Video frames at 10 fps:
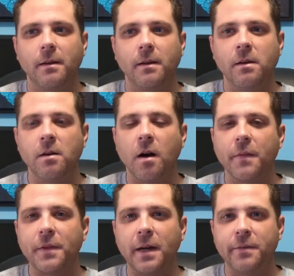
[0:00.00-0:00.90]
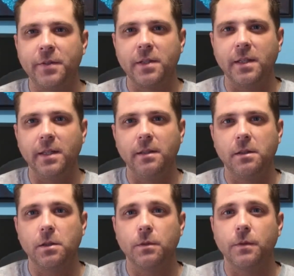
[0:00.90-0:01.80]
Not that I've seen
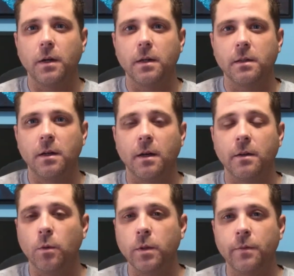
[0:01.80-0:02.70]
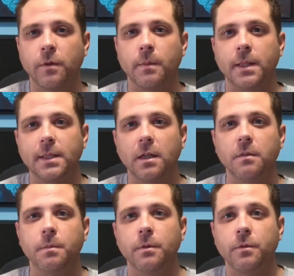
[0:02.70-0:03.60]
so far, not only for
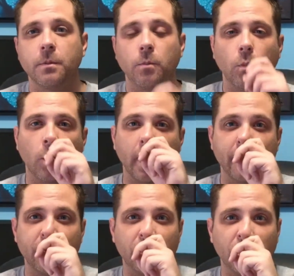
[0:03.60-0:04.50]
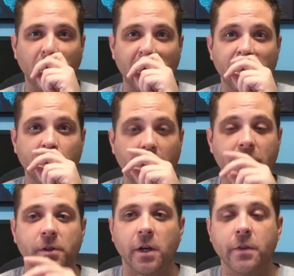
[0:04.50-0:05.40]
myself, but from what I've read from
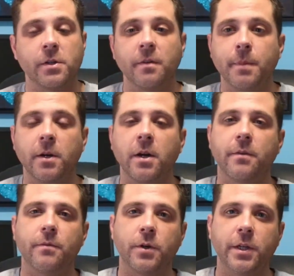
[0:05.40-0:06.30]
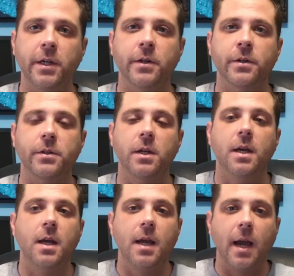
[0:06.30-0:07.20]
others. Others have been on it for years,
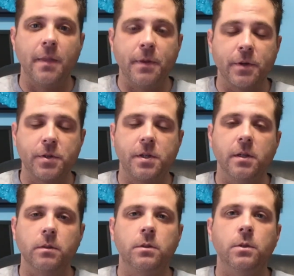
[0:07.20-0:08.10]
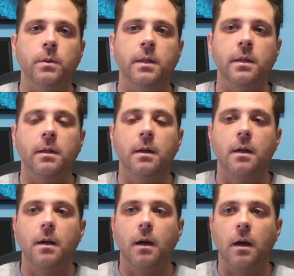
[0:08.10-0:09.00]
and they're still doing
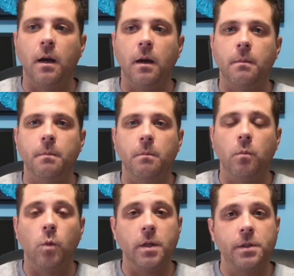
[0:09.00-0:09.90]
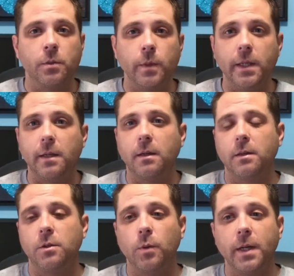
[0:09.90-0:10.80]
once a week,
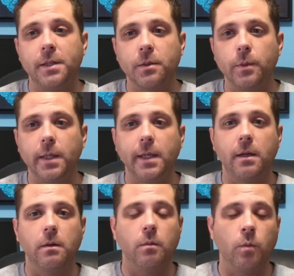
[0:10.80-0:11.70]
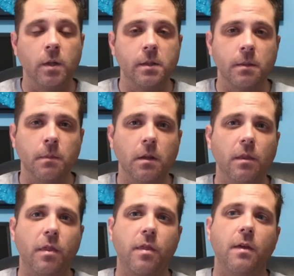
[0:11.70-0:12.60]
twice a week, once a
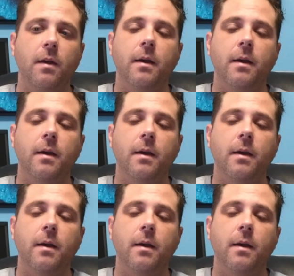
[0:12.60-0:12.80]
month.